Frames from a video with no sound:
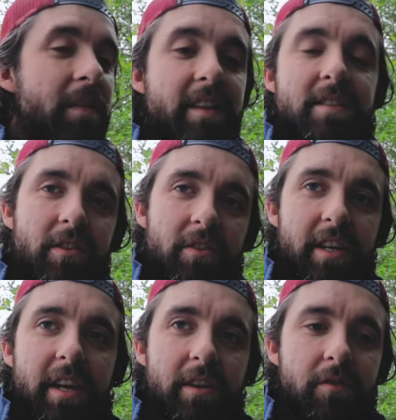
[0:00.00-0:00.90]
That's not
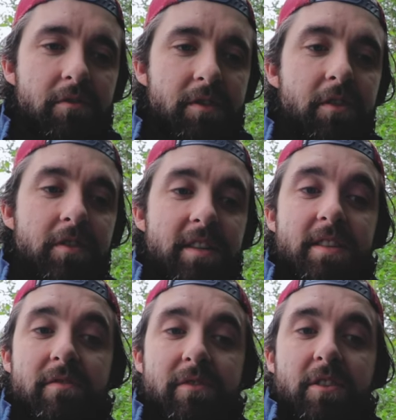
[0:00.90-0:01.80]
going to get you the result.
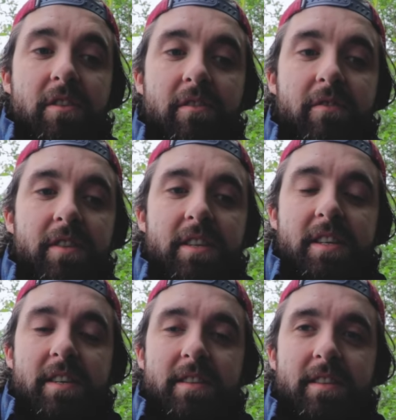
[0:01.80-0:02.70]
It's the photographer that
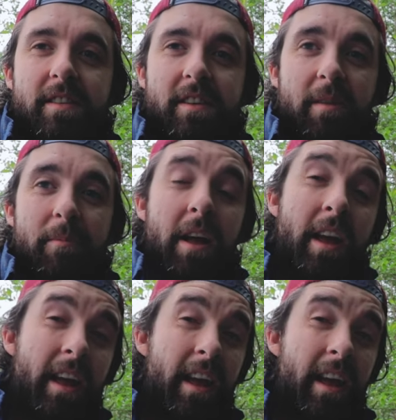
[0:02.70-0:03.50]
takes the camera.